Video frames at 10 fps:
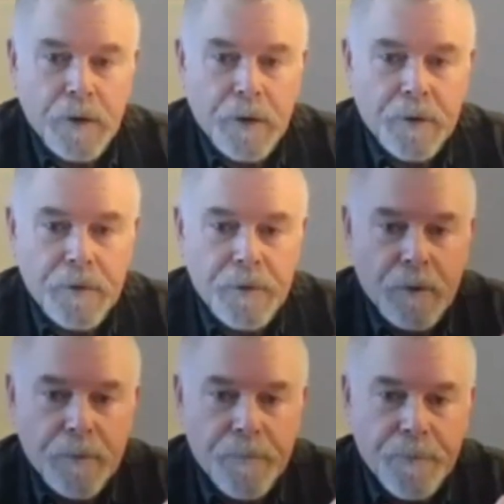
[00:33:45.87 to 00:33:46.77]
and
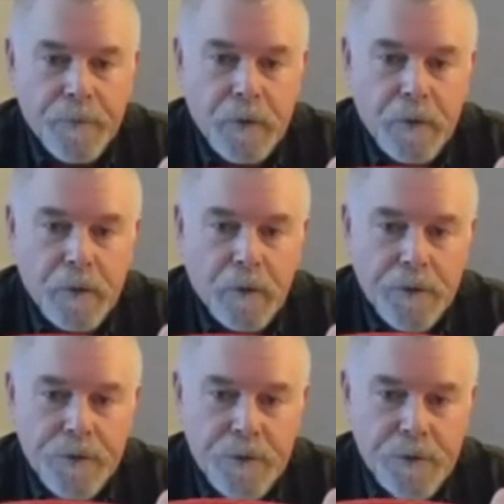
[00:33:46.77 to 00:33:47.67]

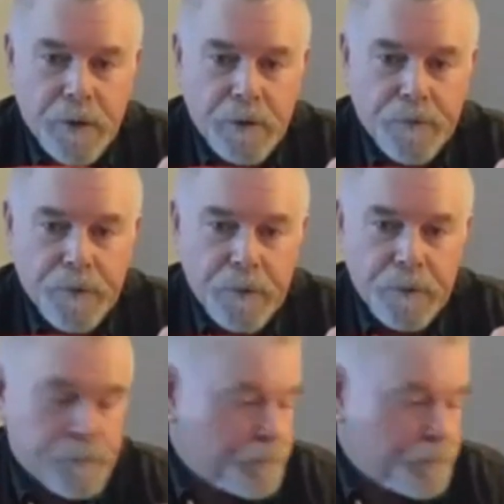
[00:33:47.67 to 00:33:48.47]
cause this kind of thing.